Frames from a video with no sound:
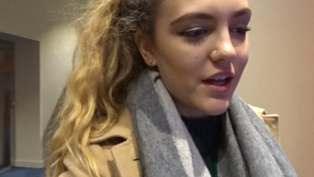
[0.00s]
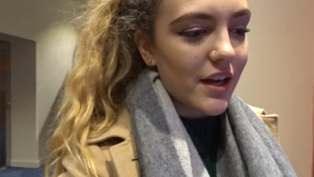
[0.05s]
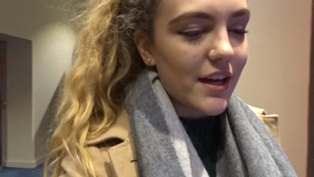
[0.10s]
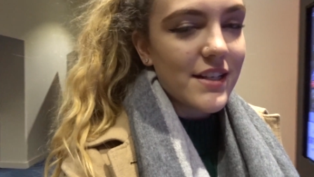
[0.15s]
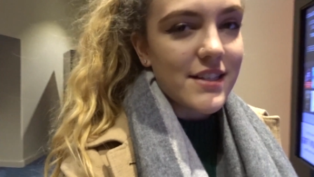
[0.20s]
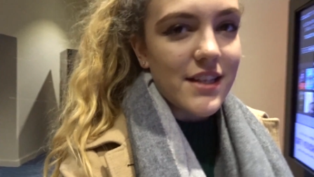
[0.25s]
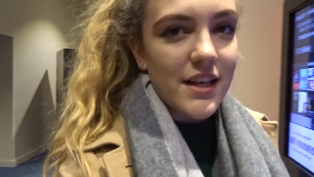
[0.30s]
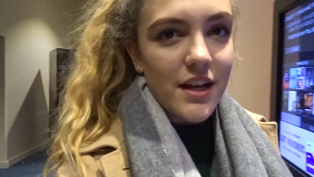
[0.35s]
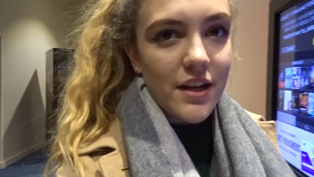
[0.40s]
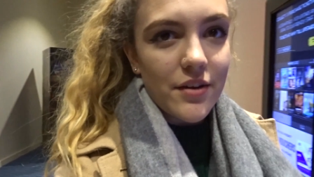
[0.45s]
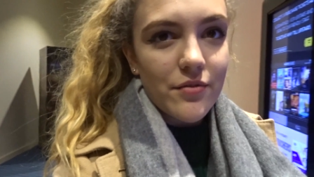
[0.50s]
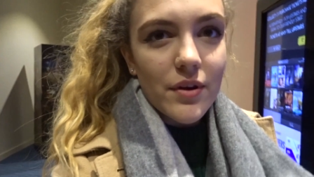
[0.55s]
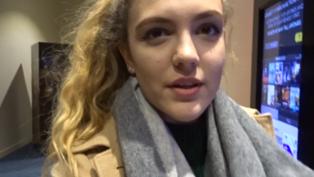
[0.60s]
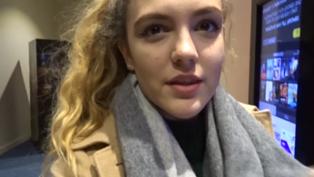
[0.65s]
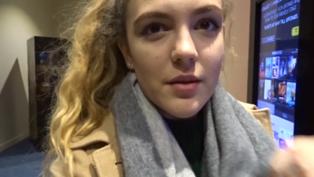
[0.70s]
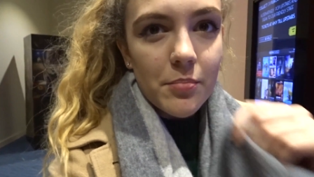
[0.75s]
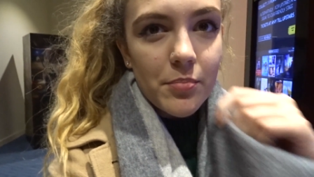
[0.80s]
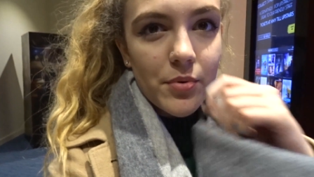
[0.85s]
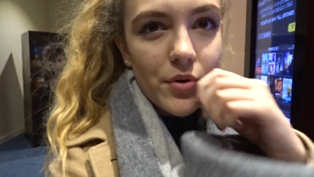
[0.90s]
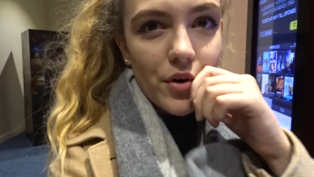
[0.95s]
Like I said, I'd
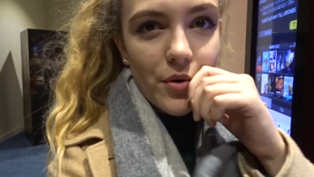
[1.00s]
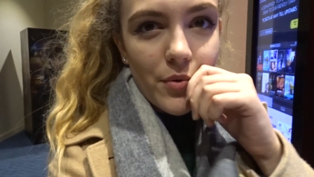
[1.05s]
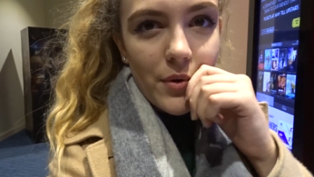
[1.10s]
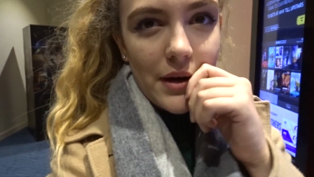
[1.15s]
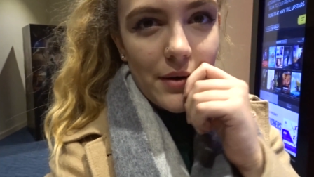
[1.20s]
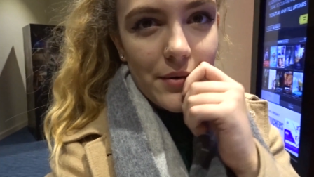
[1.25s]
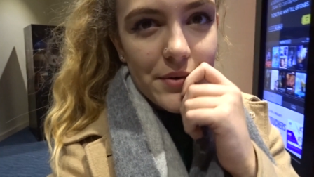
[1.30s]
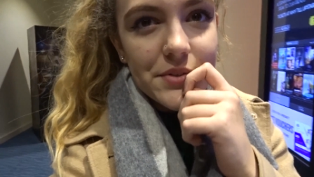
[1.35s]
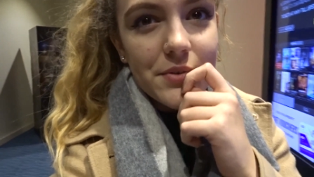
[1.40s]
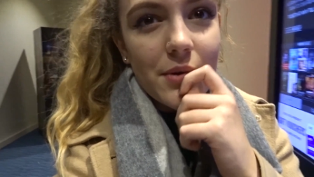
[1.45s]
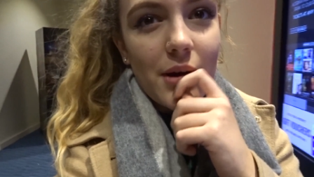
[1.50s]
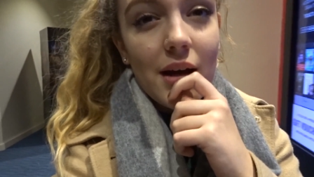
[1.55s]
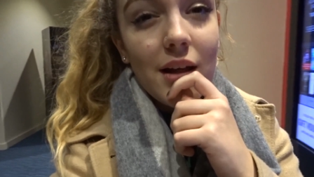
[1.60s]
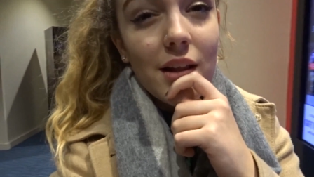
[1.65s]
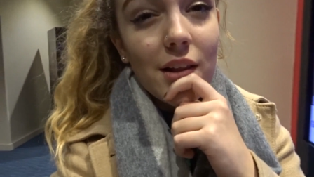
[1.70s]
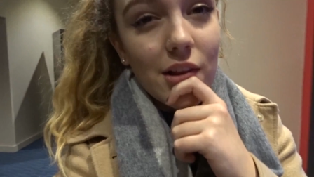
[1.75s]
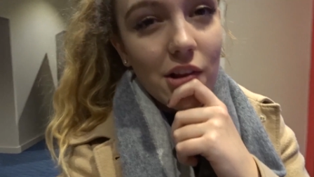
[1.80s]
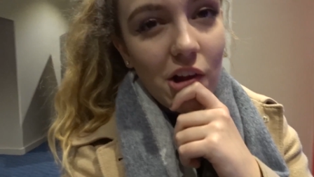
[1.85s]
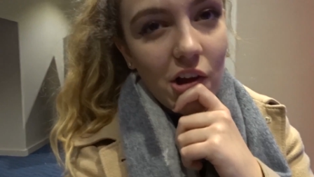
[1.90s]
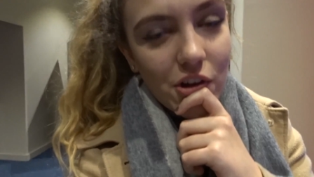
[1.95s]
read the book when I was quite
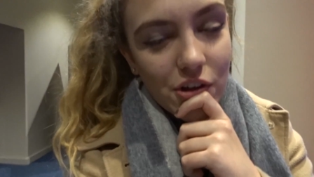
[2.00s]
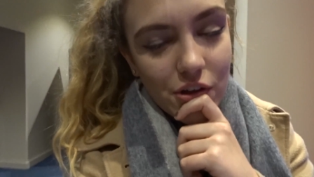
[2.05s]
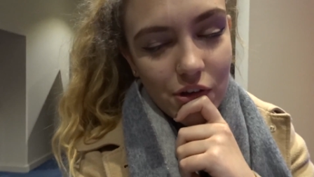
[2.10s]
a lot